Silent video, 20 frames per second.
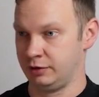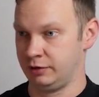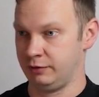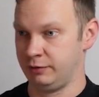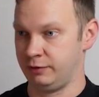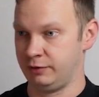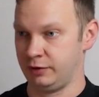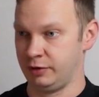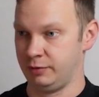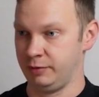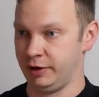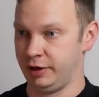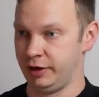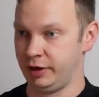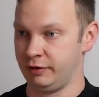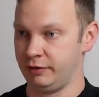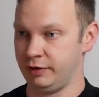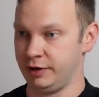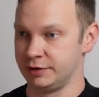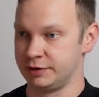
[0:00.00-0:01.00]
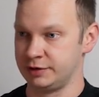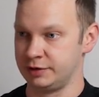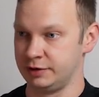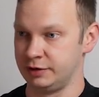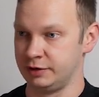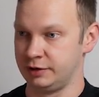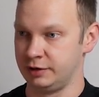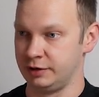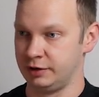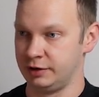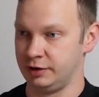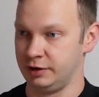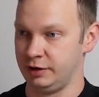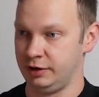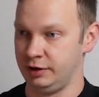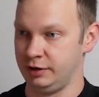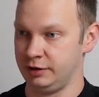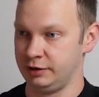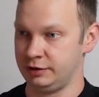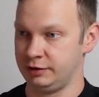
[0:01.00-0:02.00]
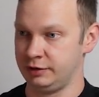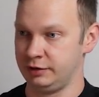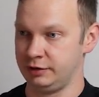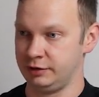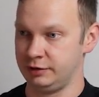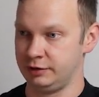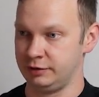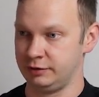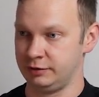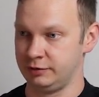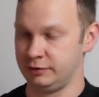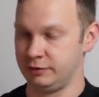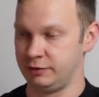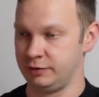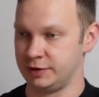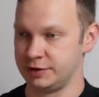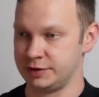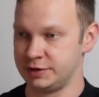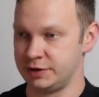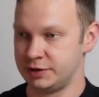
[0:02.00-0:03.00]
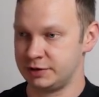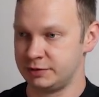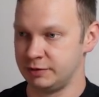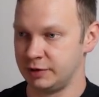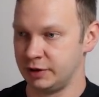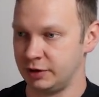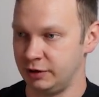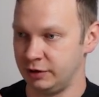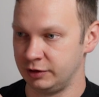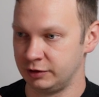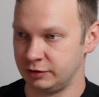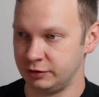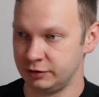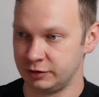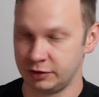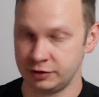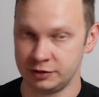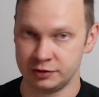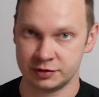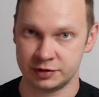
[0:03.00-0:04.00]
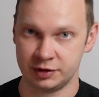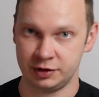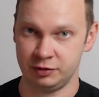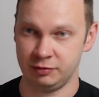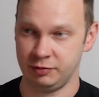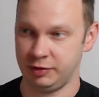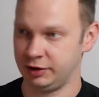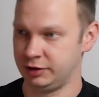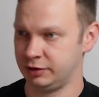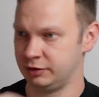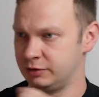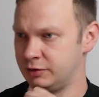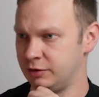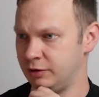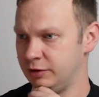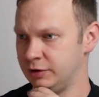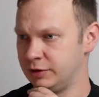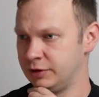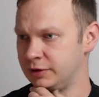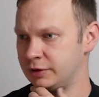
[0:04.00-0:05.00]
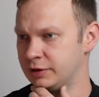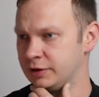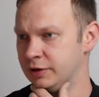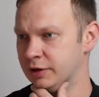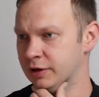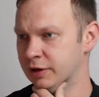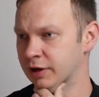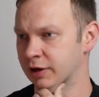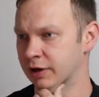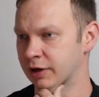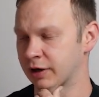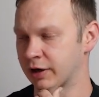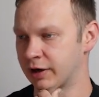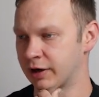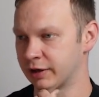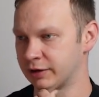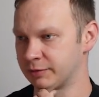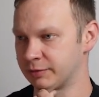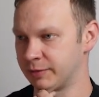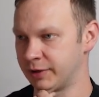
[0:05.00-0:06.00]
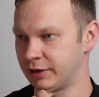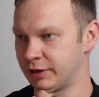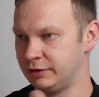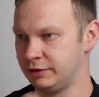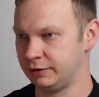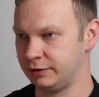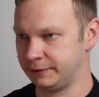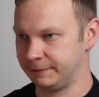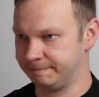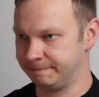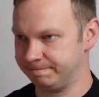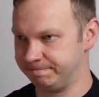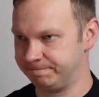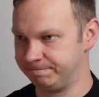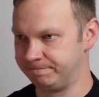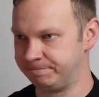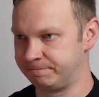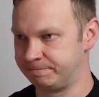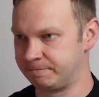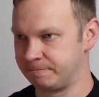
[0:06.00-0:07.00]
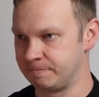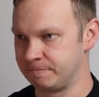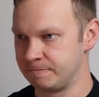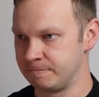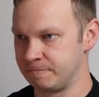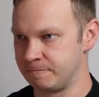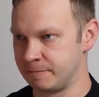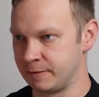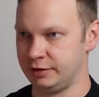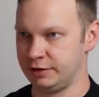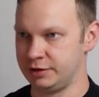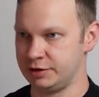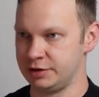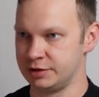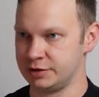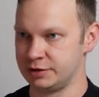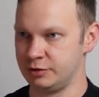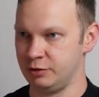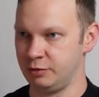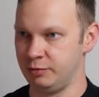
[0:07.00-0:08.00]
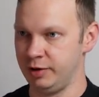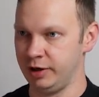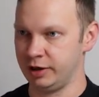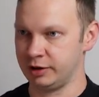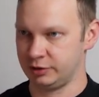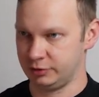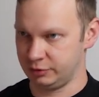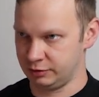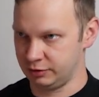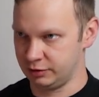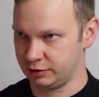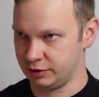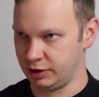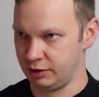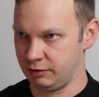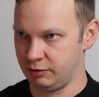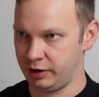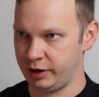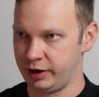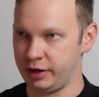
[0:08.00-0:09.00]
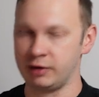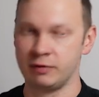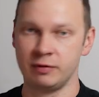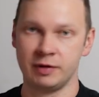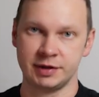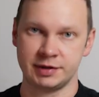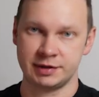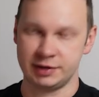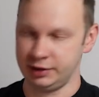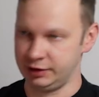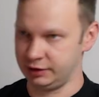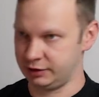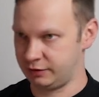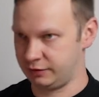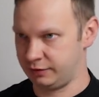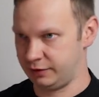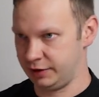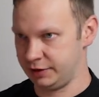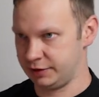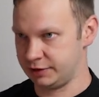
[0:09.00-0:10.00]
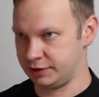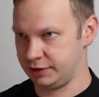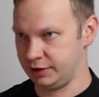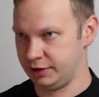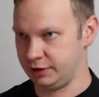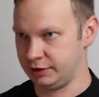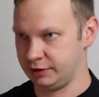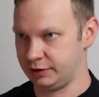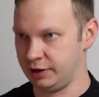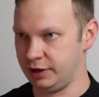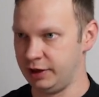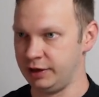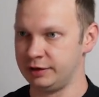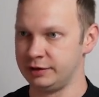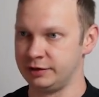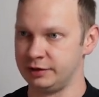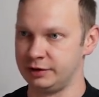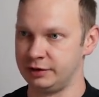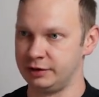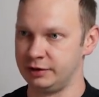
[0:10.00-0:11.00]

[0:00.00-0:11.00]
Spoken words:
from a request. And for this, we're going to introduce a new method called getMethod. So let's just go back to our request interface and add